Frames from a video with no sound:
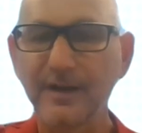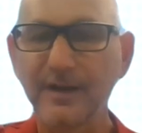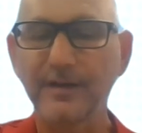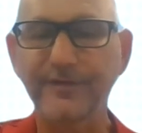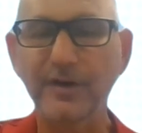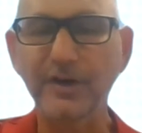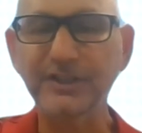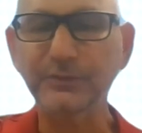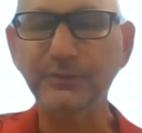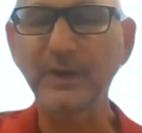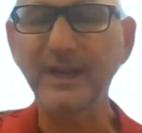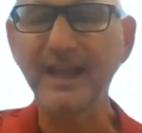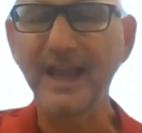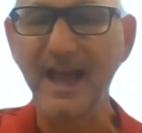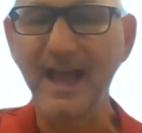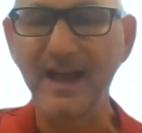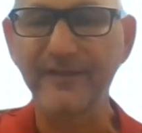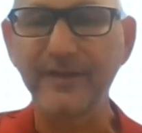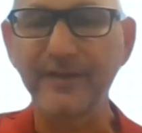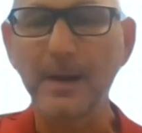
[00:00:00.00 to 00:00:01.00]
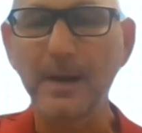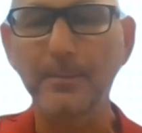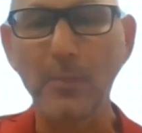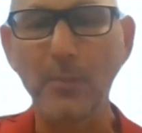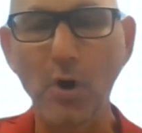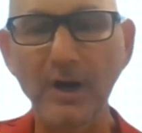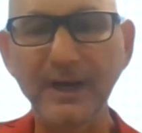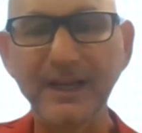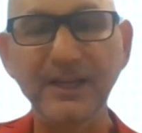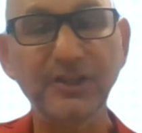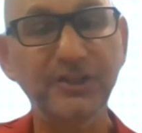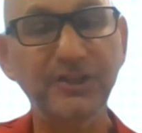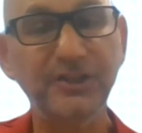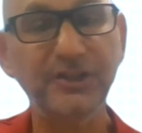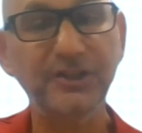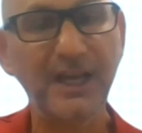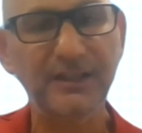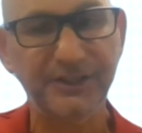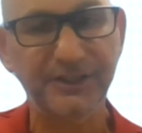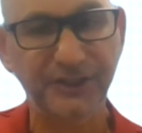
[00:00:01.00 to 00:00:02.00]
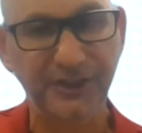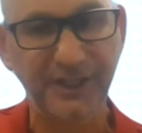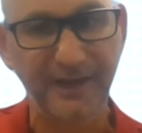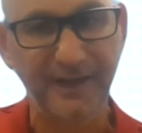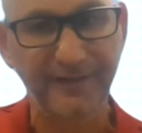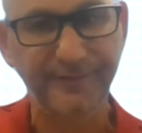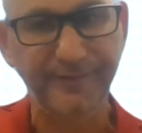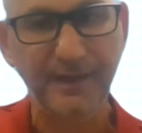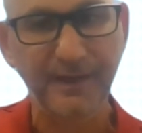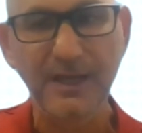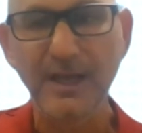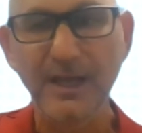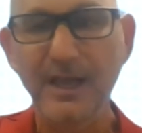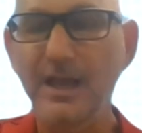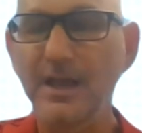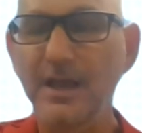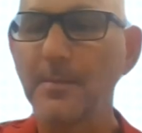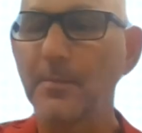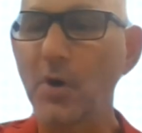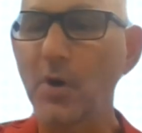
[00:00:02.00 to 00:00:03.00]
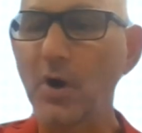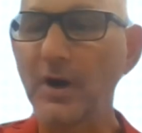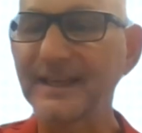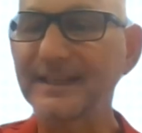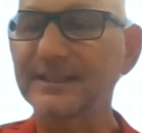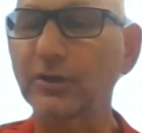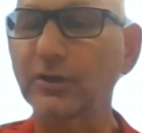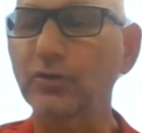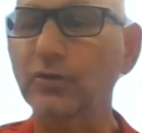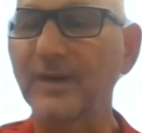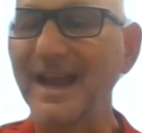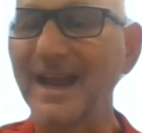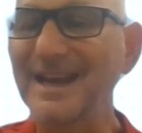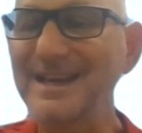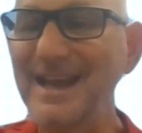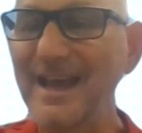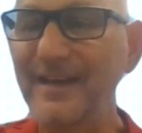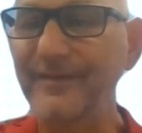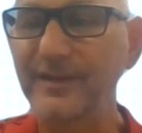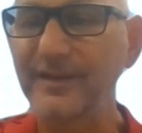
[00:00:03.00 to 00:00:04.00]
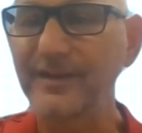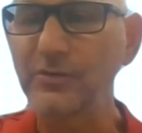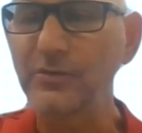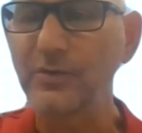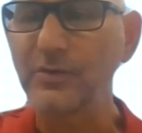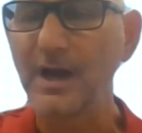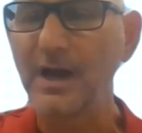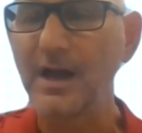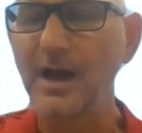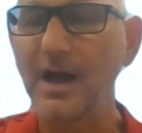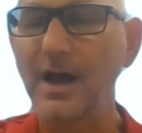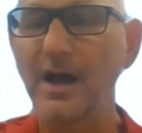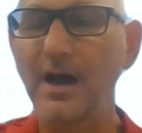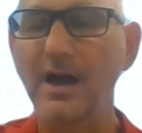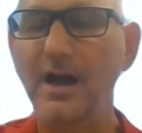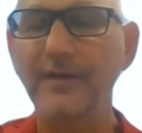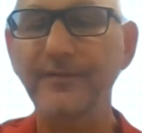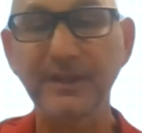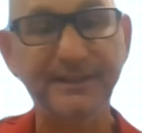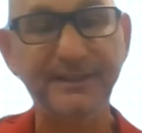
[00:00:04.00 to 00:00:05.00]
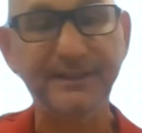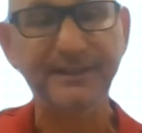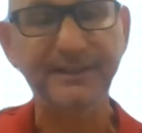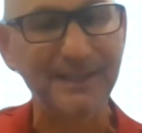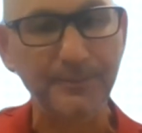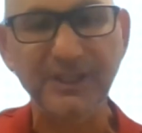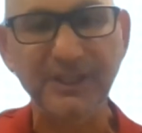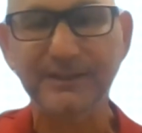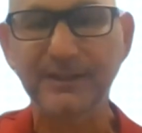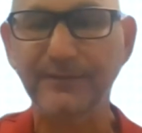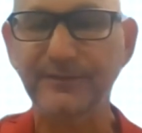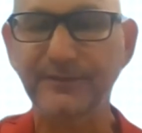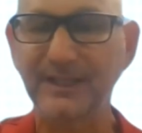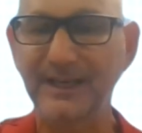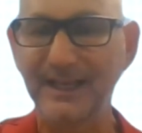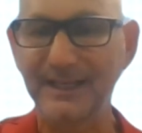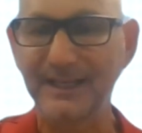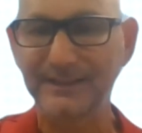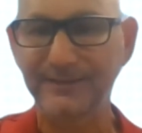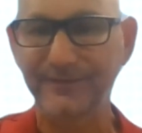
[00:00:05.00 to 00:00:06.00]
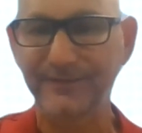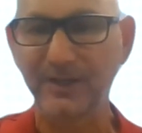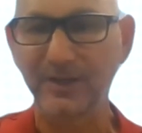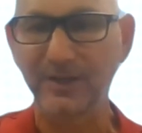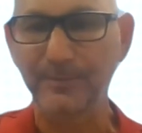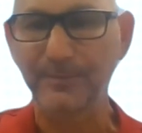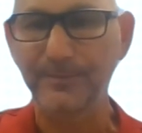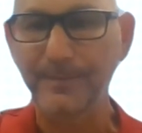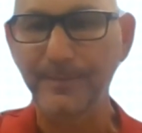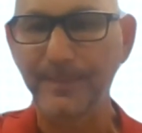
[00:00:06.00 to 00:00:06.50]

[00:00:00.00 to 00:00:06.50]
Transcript: First, we have Mark Tchelistcheff. Mark is the grandnephew of the subject of today's film,